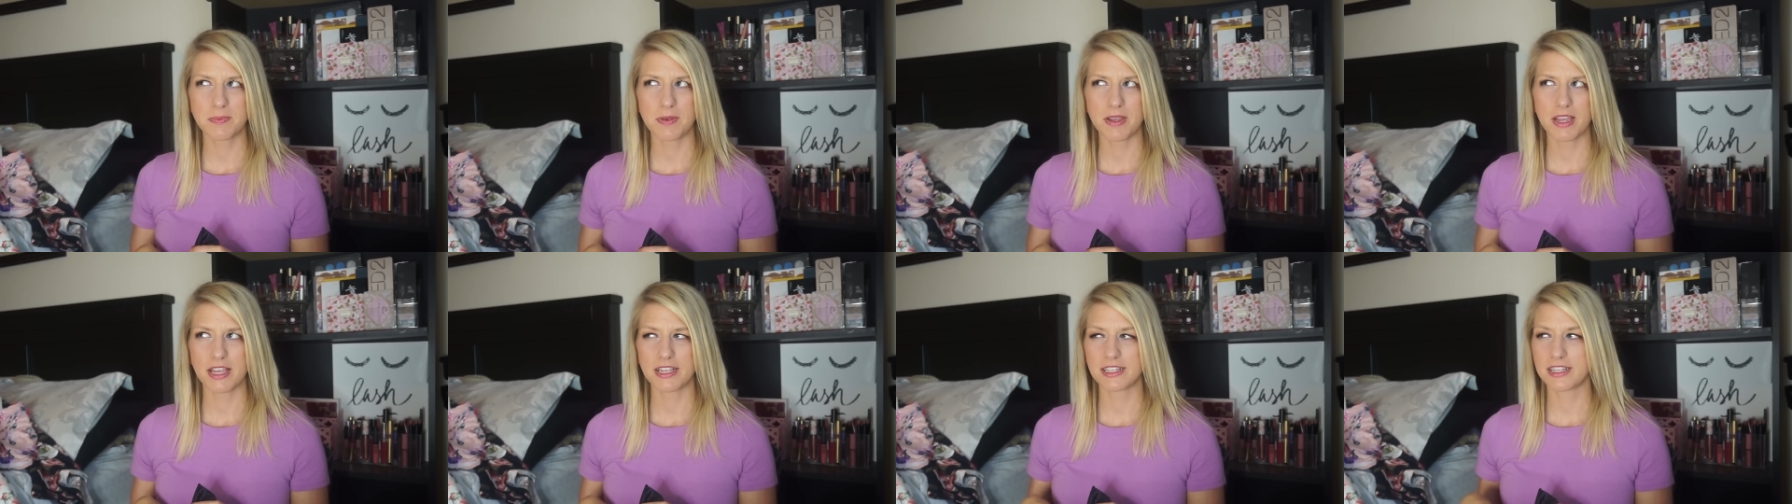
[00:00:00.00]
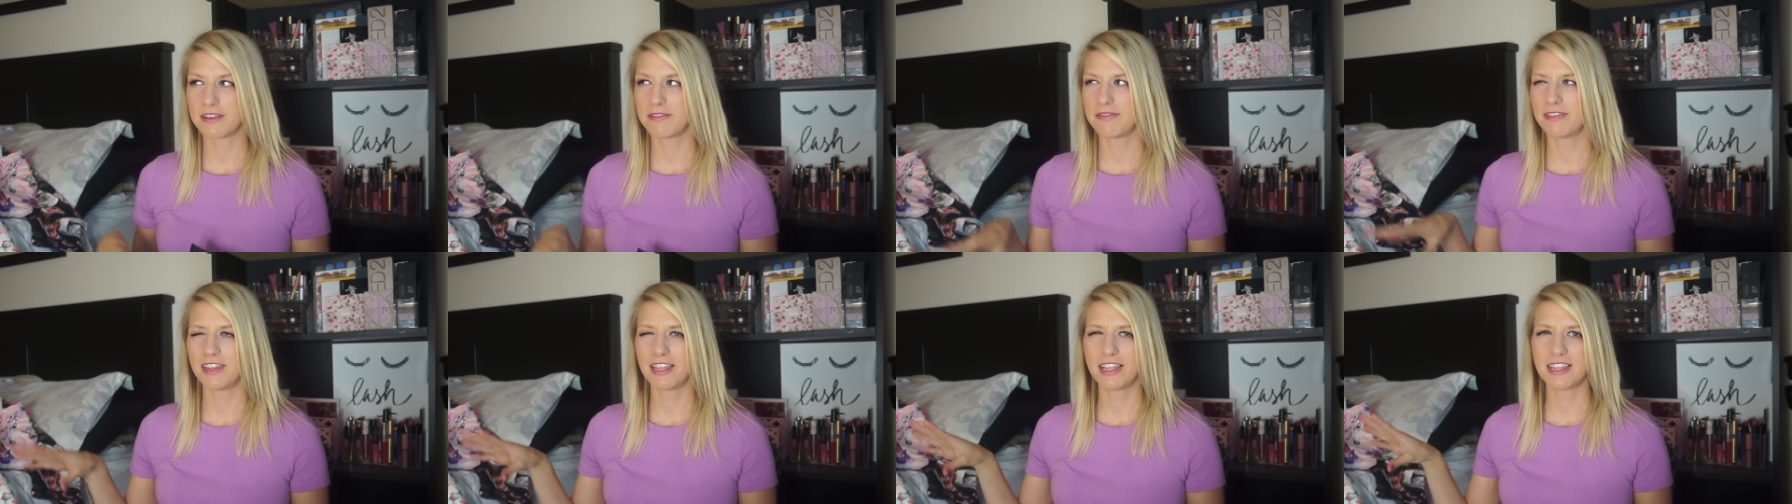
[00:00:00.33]
because
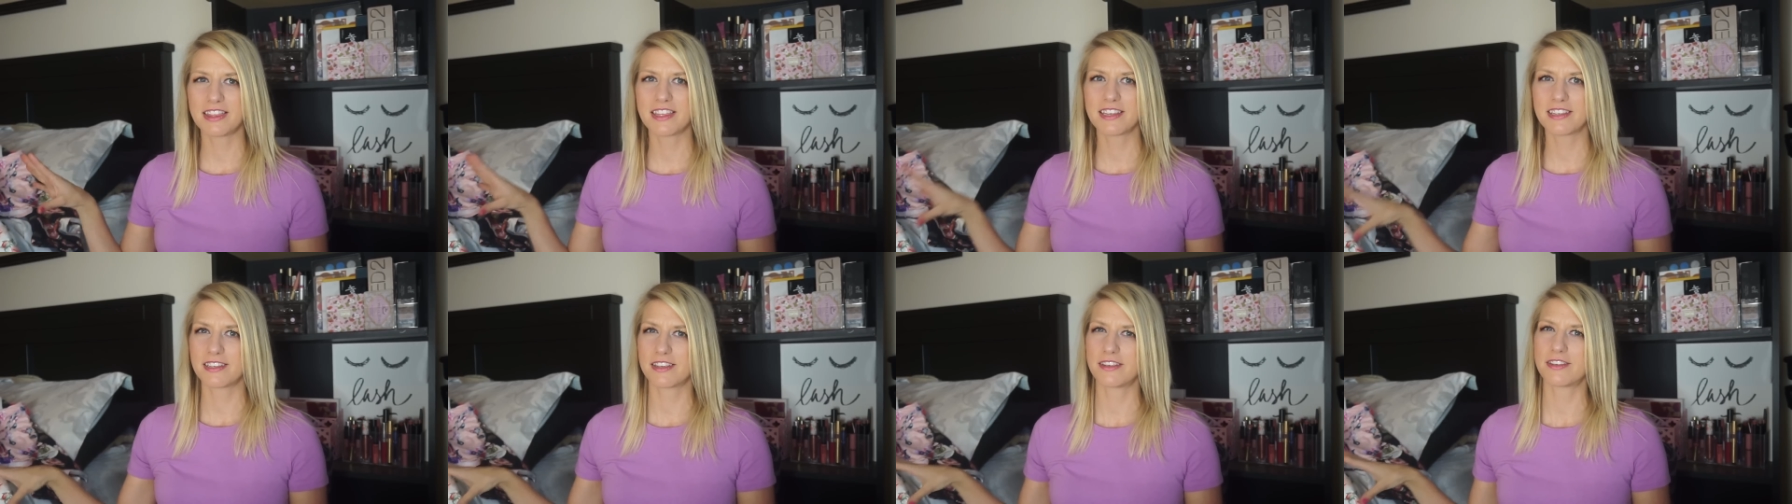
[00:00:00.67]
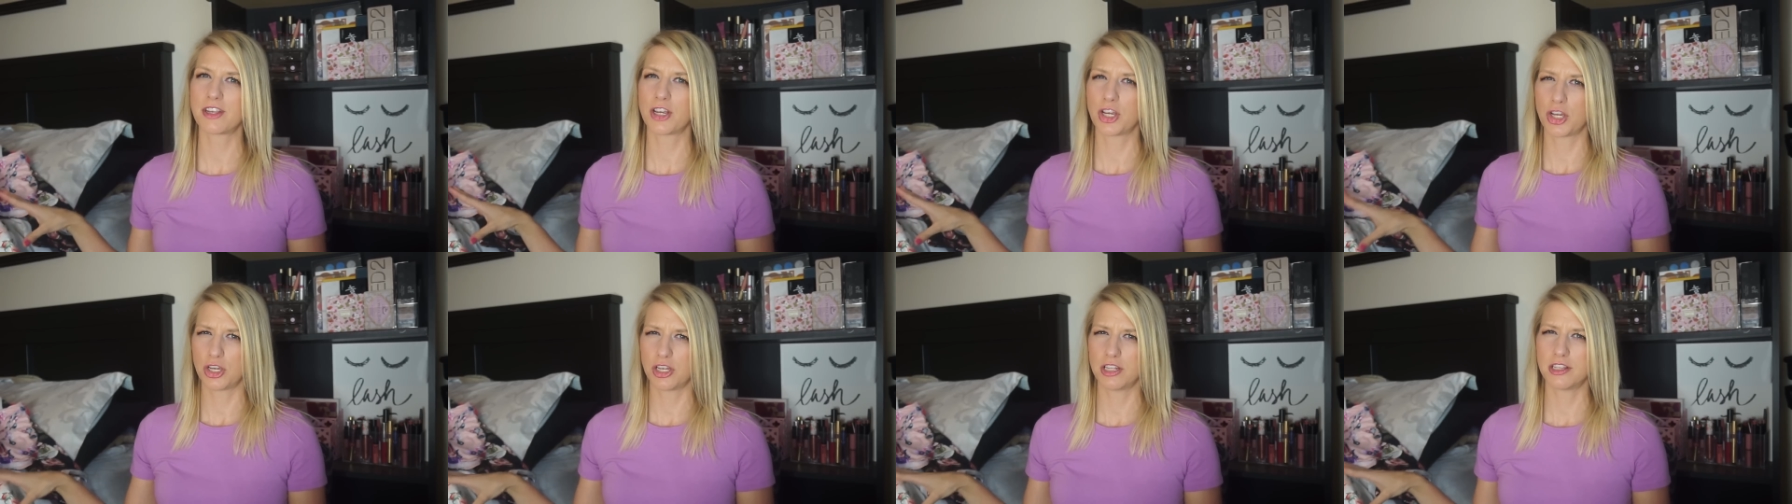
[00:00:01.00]
I feel like this is
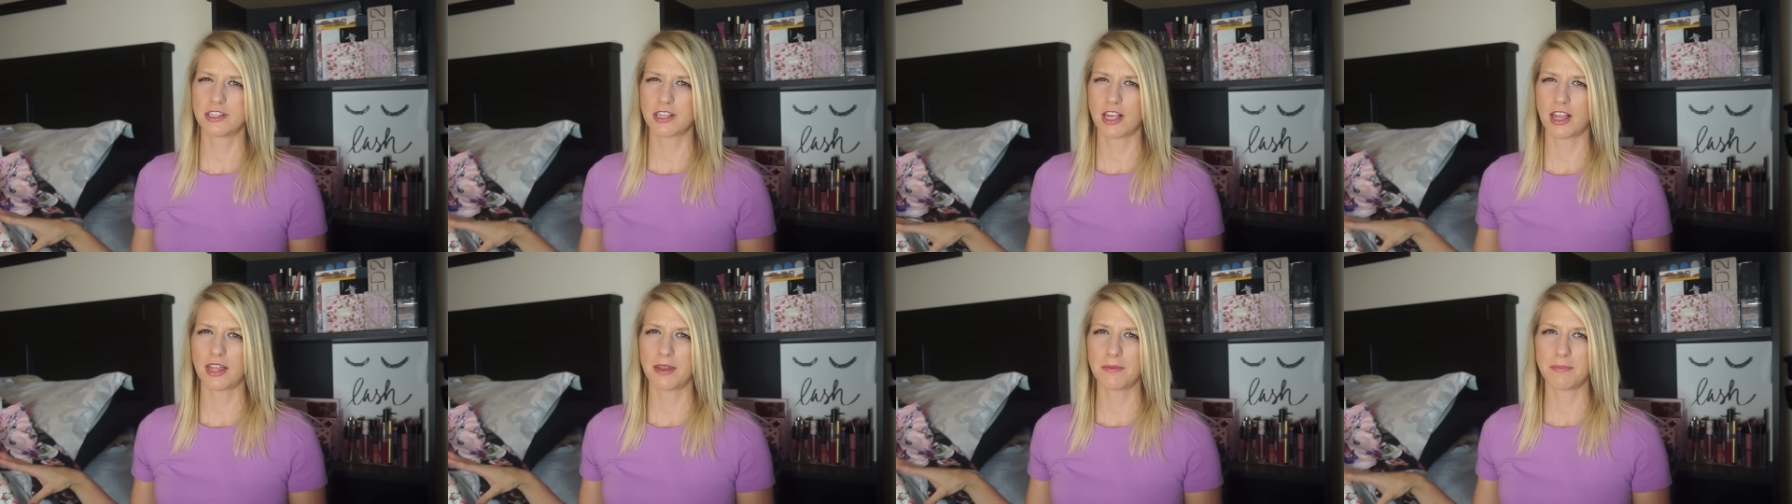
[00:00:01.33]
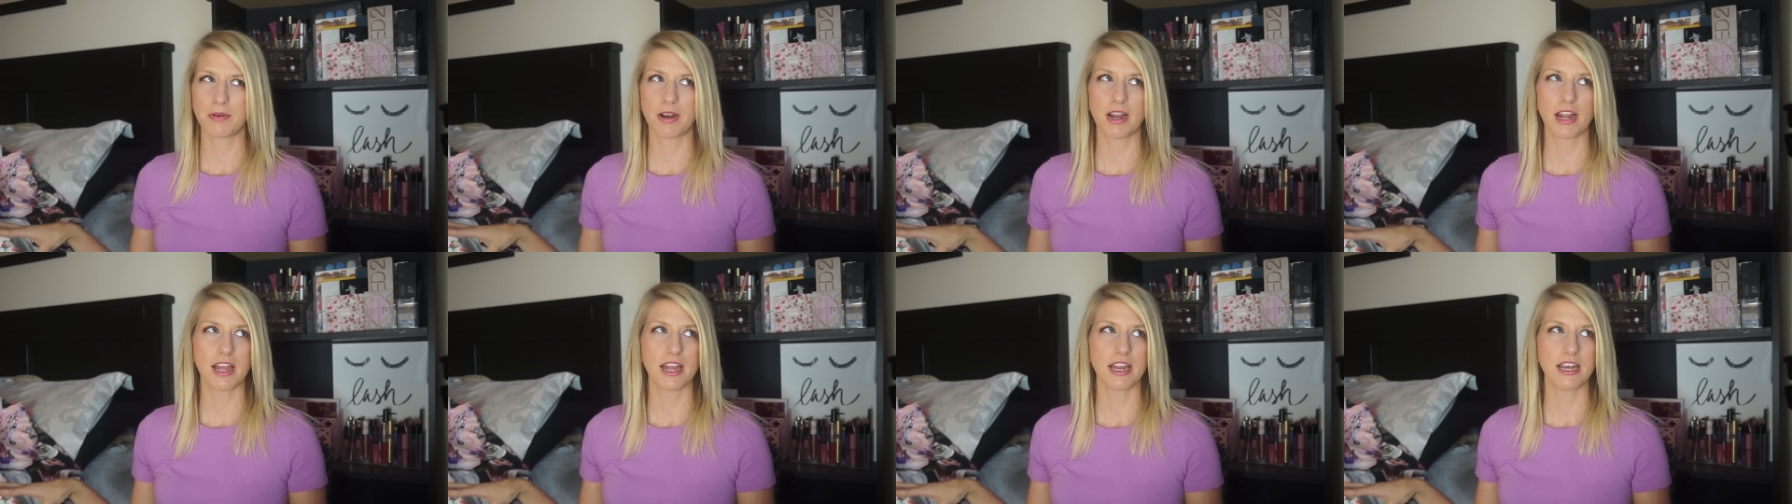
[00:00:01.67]
a good solid
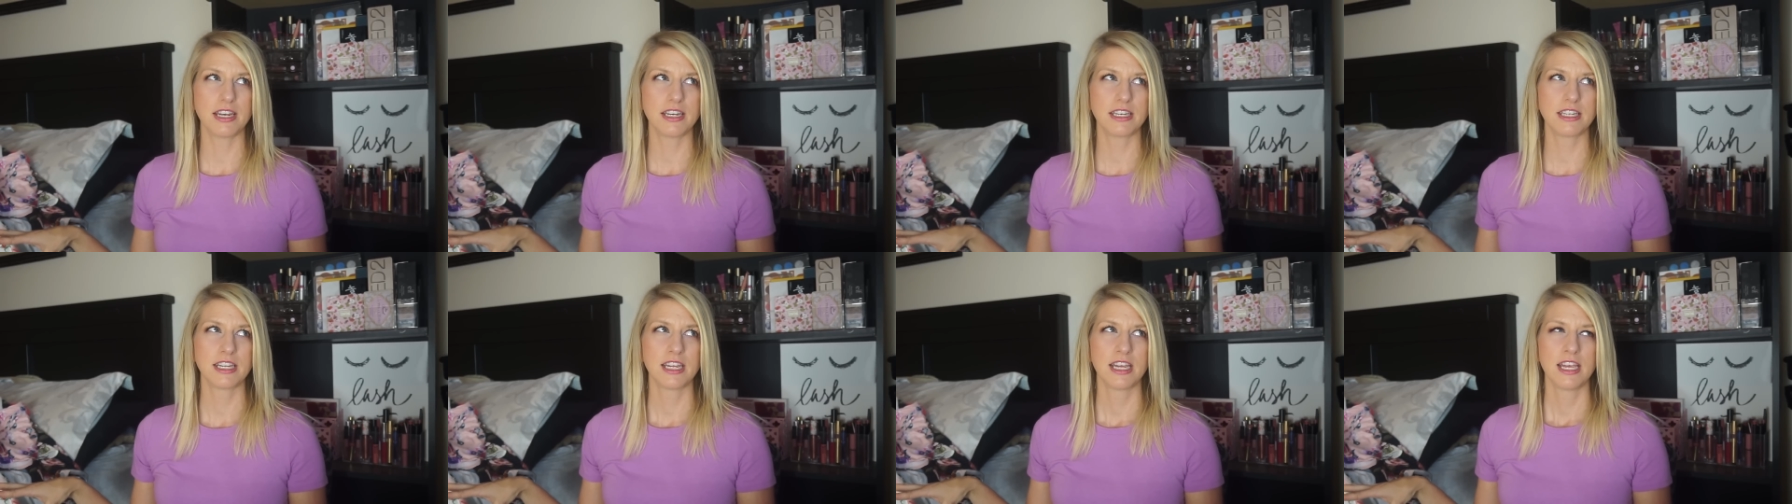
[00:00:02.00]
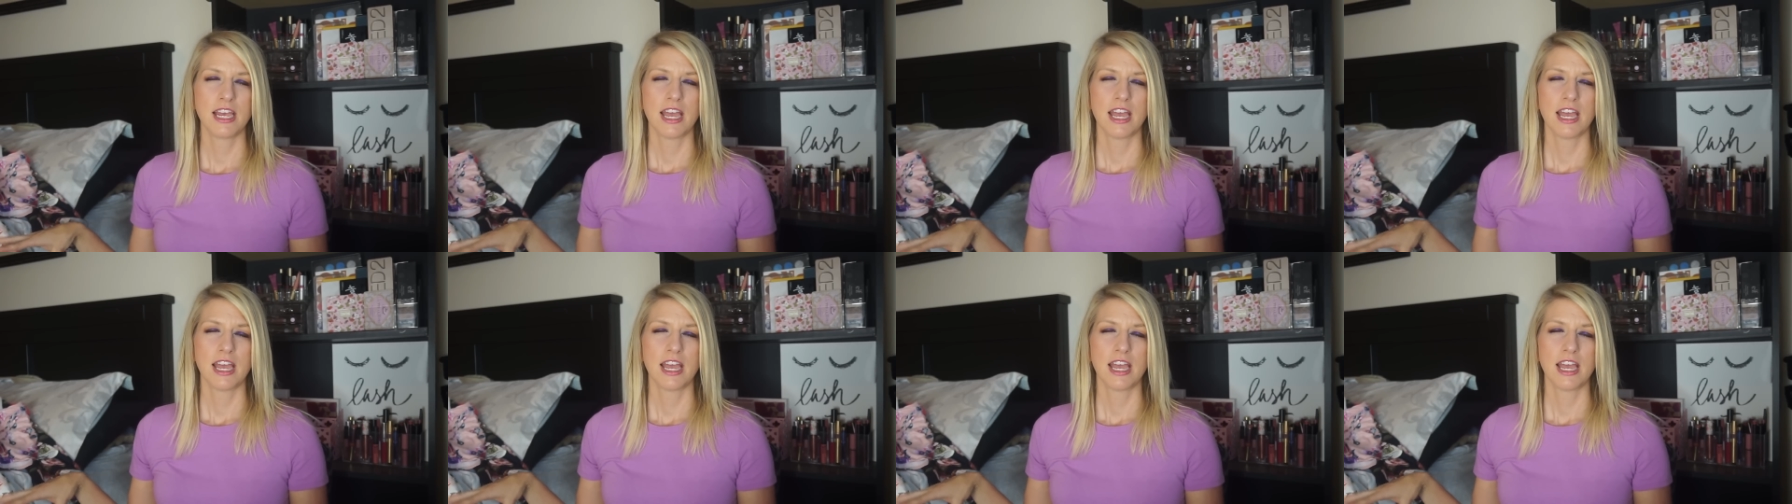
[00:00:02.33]
brand